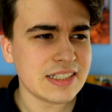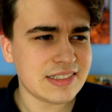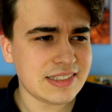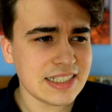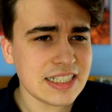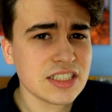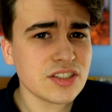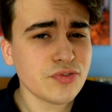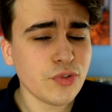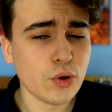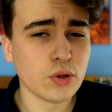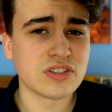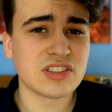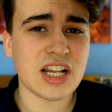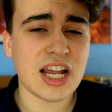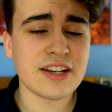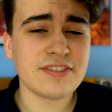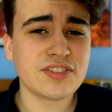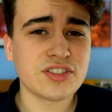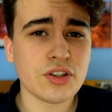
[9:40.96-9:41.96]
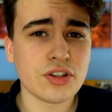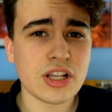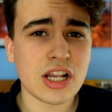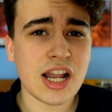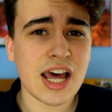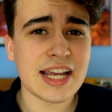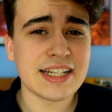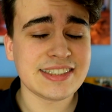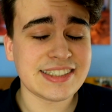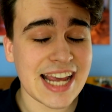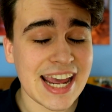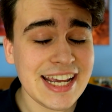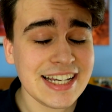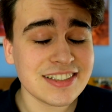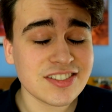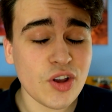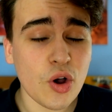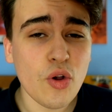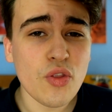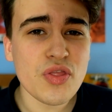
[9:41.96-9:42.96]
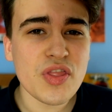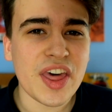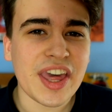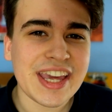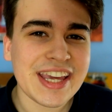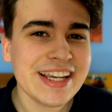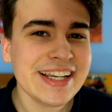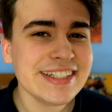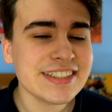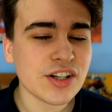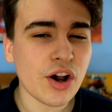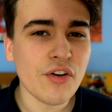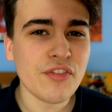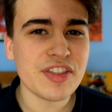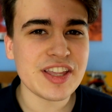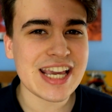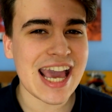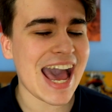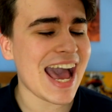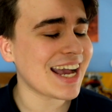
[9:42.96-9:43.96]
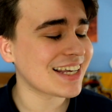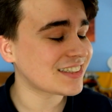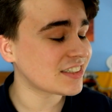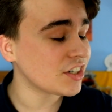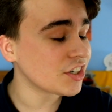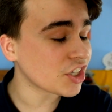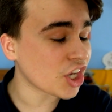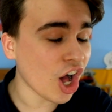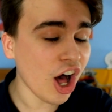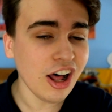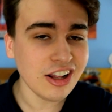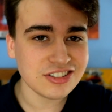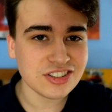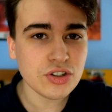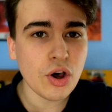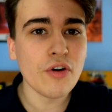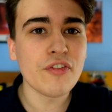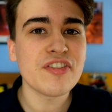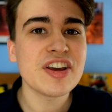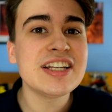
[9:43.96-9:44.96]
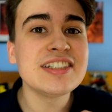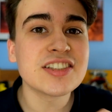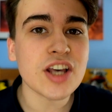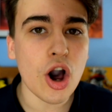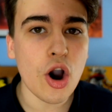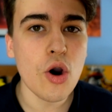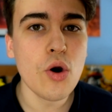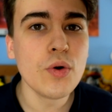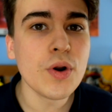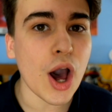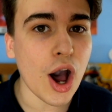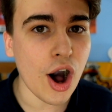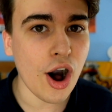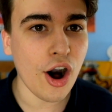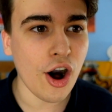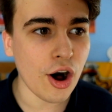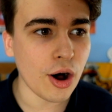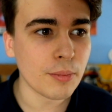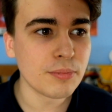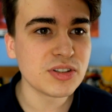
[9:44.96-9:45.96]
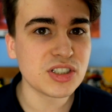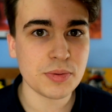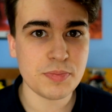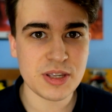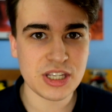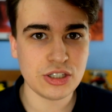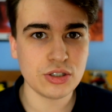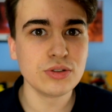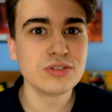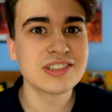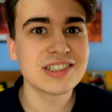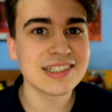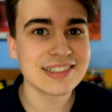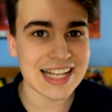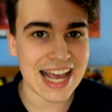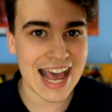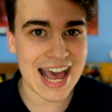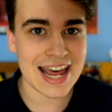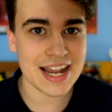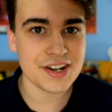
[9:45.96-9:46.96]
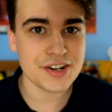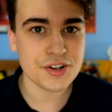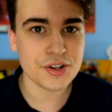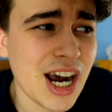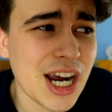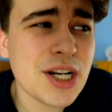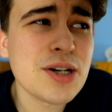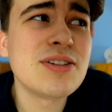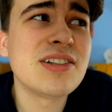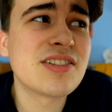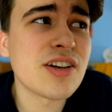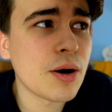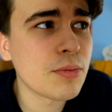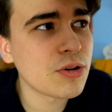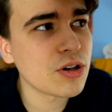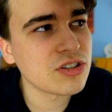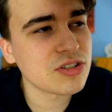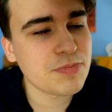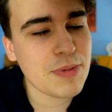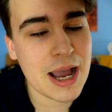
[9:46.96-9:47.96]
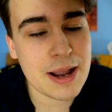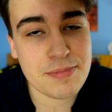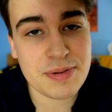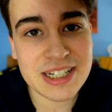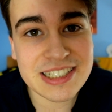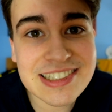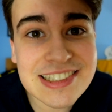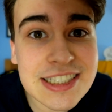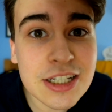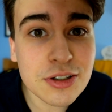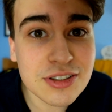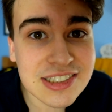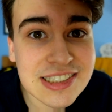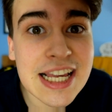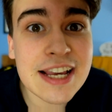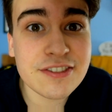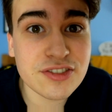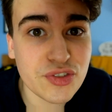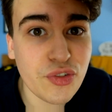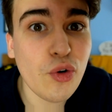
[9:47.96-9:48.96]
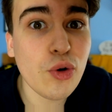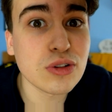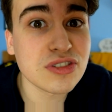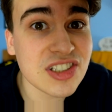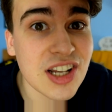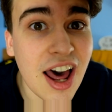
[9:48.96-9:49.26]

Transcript: He sees Thor's life's on the line, takes on the heat of the axe, and cuts off his own arm to be used as a handle. I know his arm grows back, but he still saves Thor's